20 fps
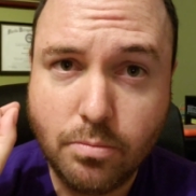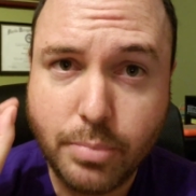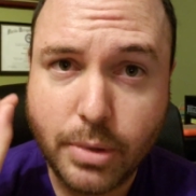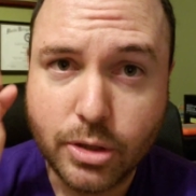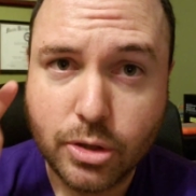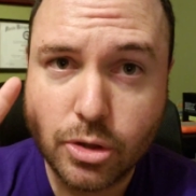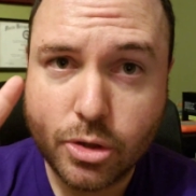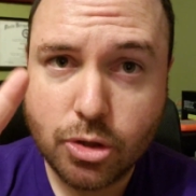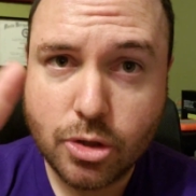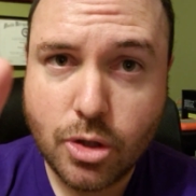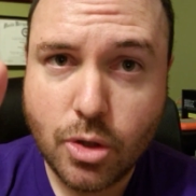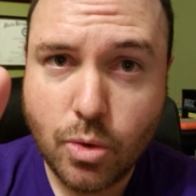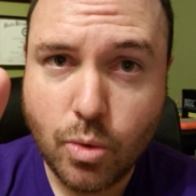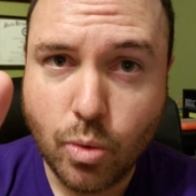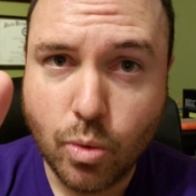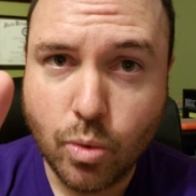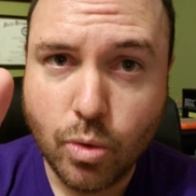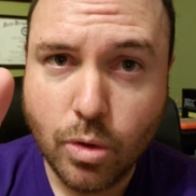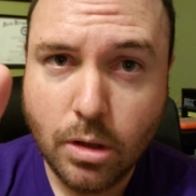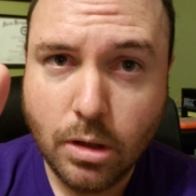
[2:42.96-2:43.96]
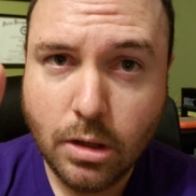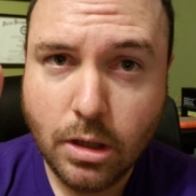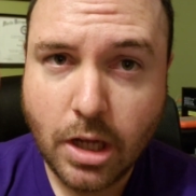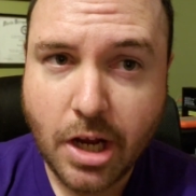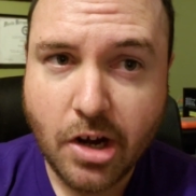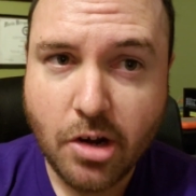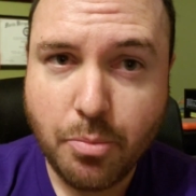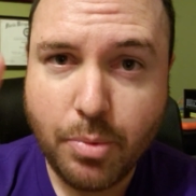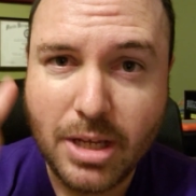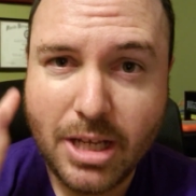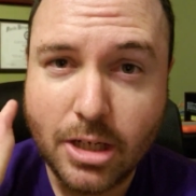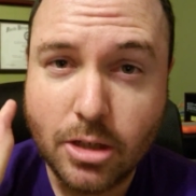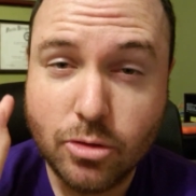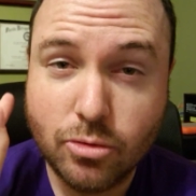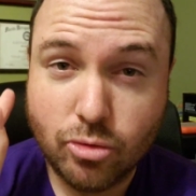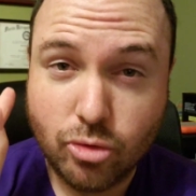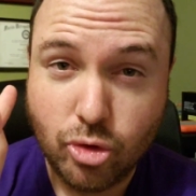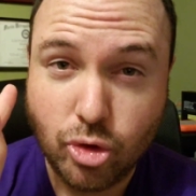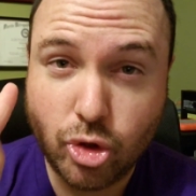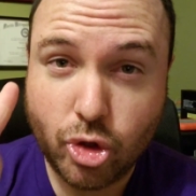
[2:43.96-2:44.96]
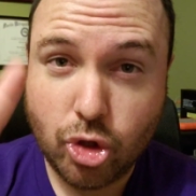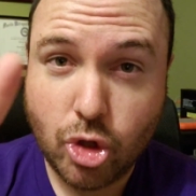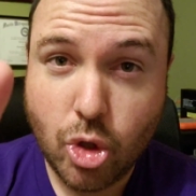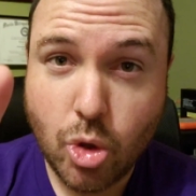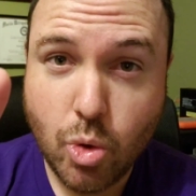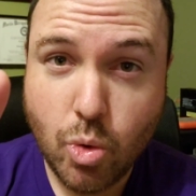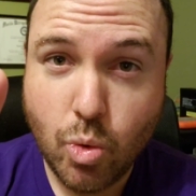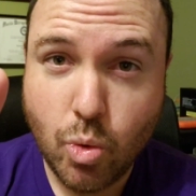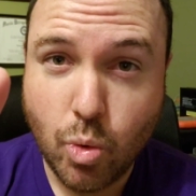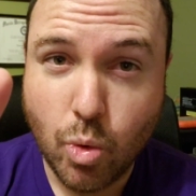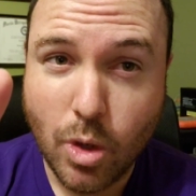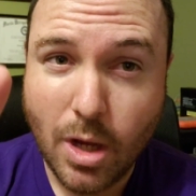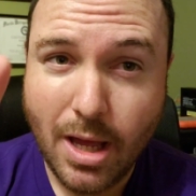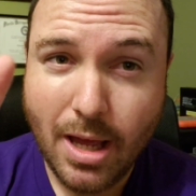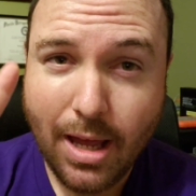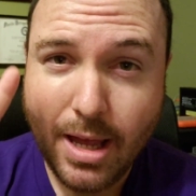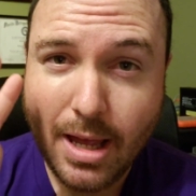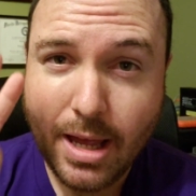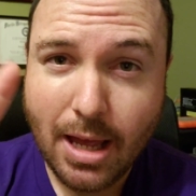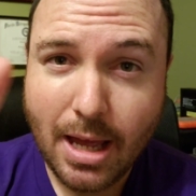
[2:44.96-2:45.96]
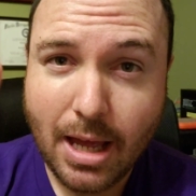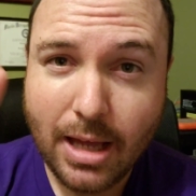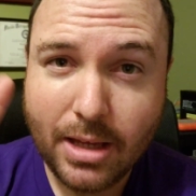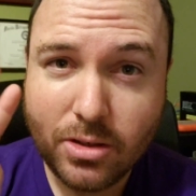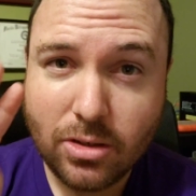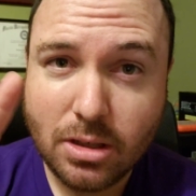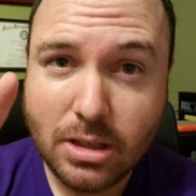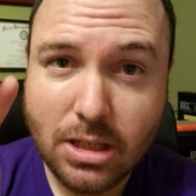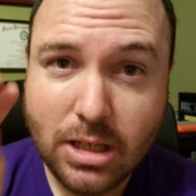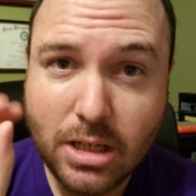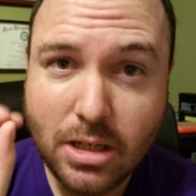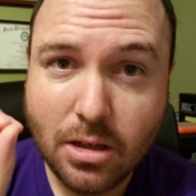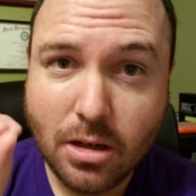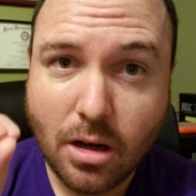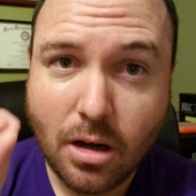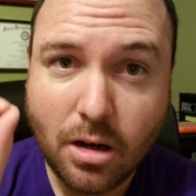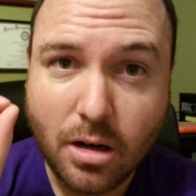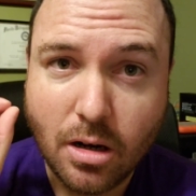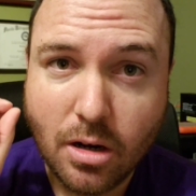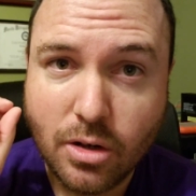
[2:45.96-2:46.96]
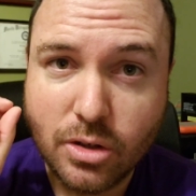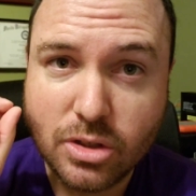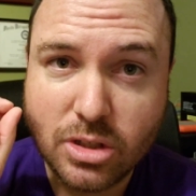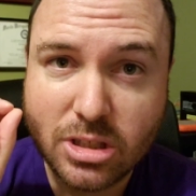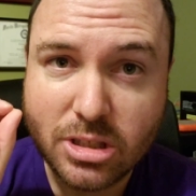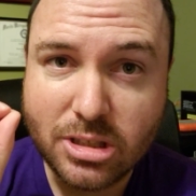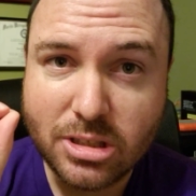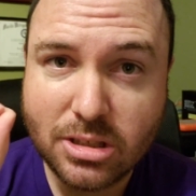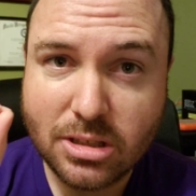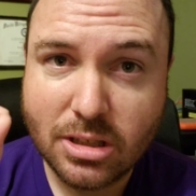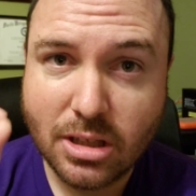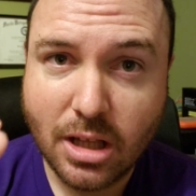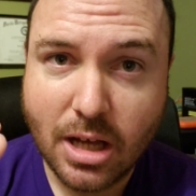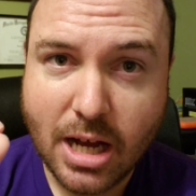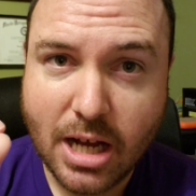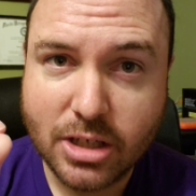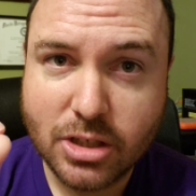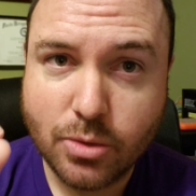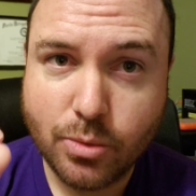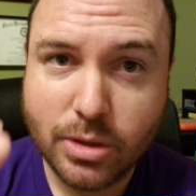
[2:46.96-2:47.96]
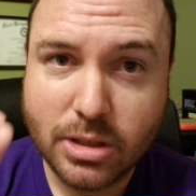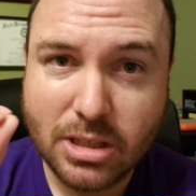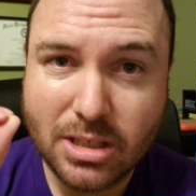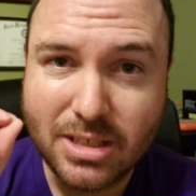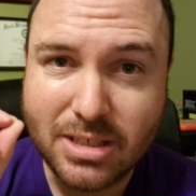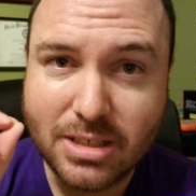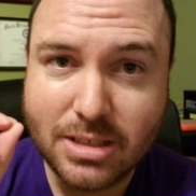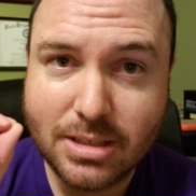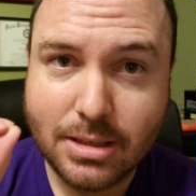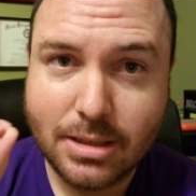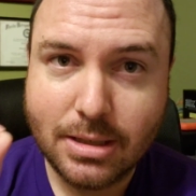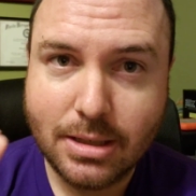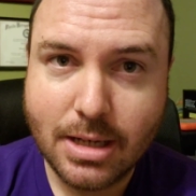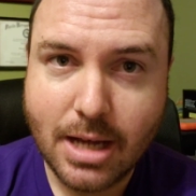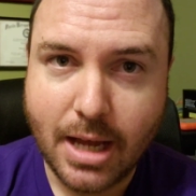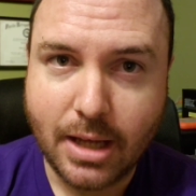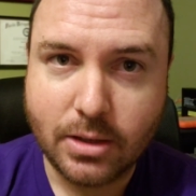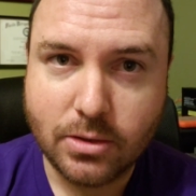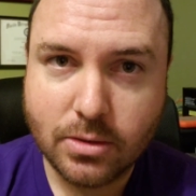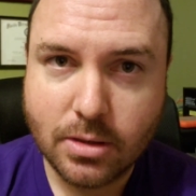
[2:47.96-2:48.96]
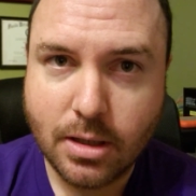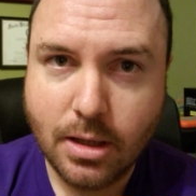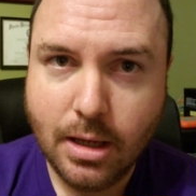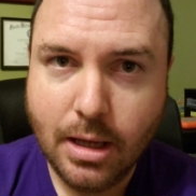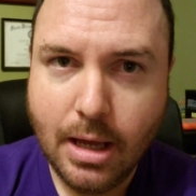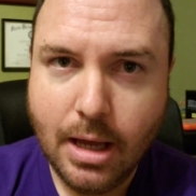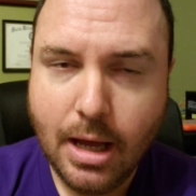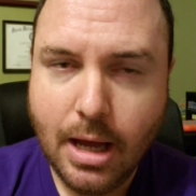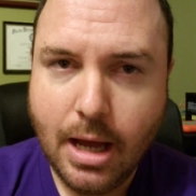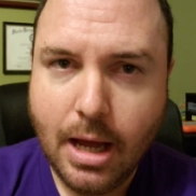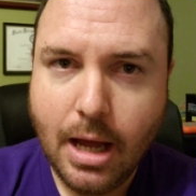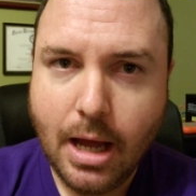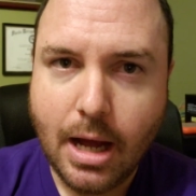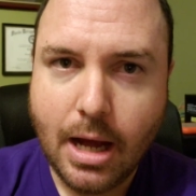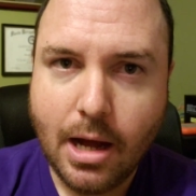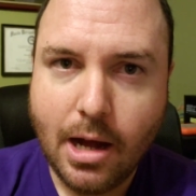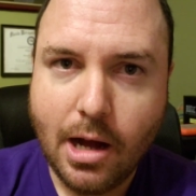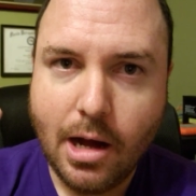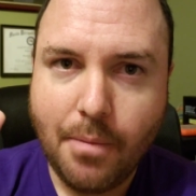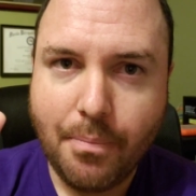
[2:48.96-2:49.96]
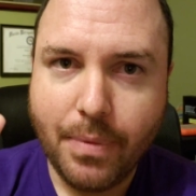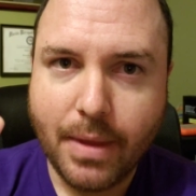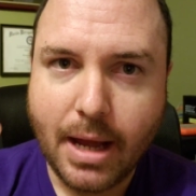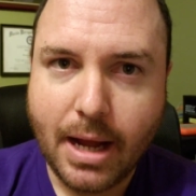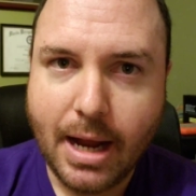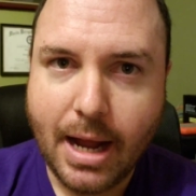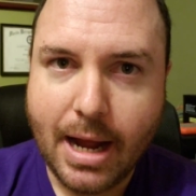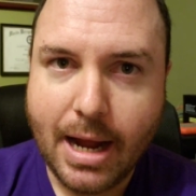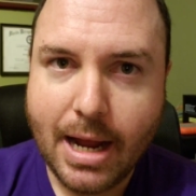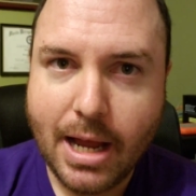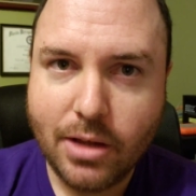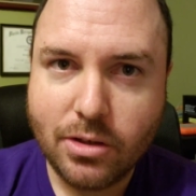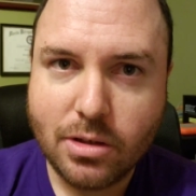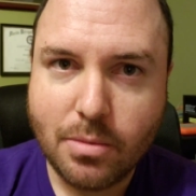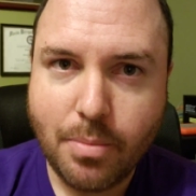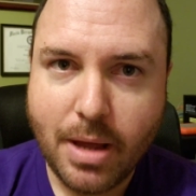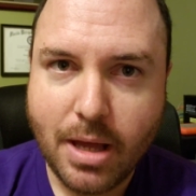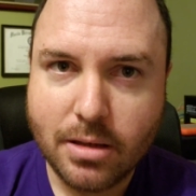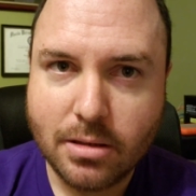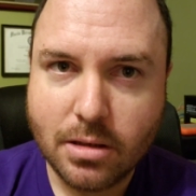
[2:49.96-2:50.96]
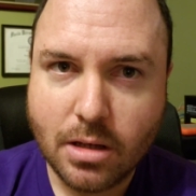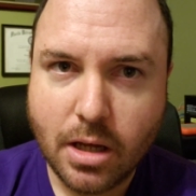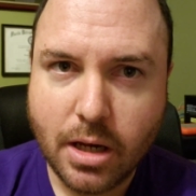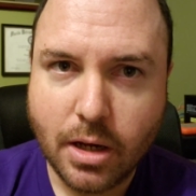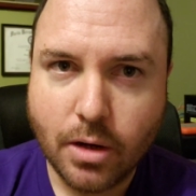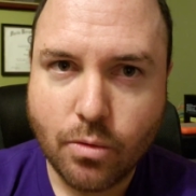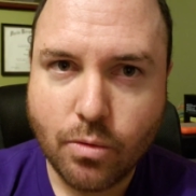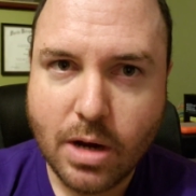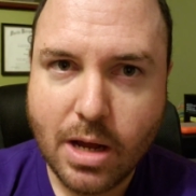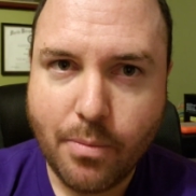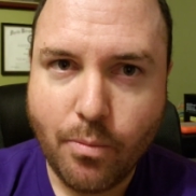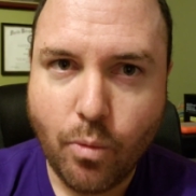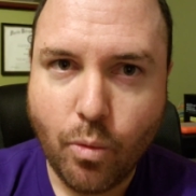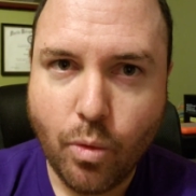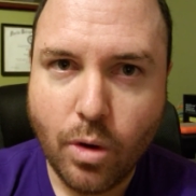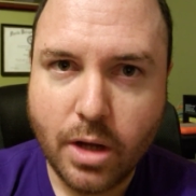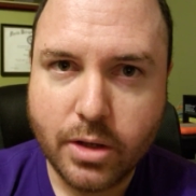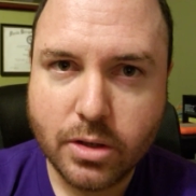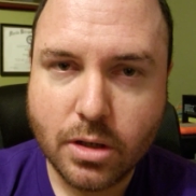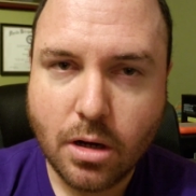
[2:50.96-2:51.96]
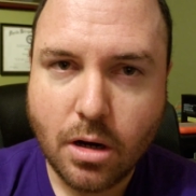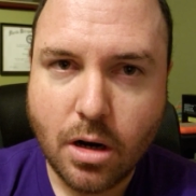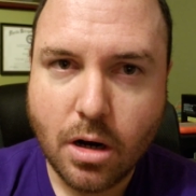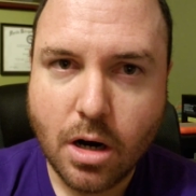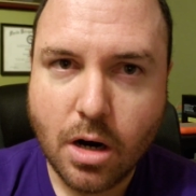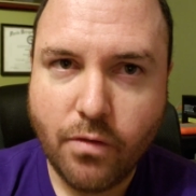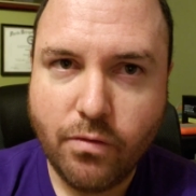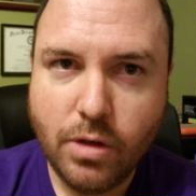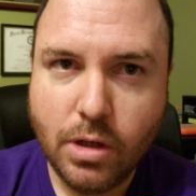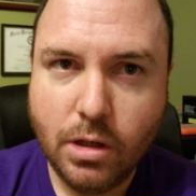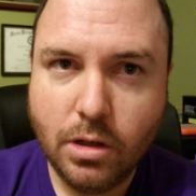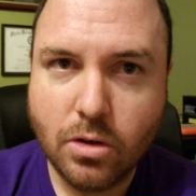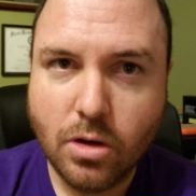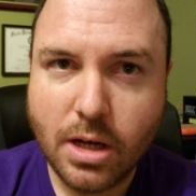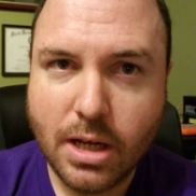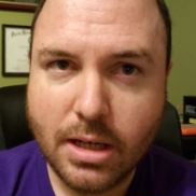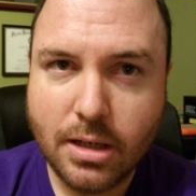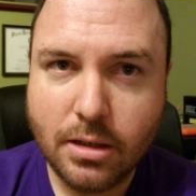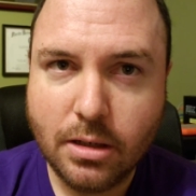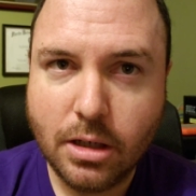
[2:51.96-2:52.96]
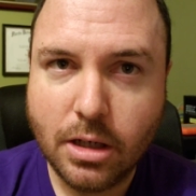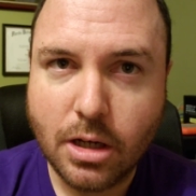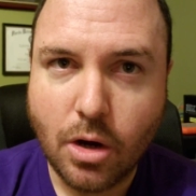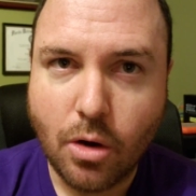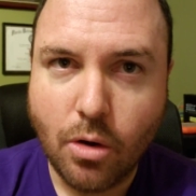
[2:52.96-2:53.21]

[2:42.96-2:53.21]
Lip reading: but two, I repeat, two SD card slots, which is nice. I asked the Panasonic rep, Wes Carr, if you can go ahead and,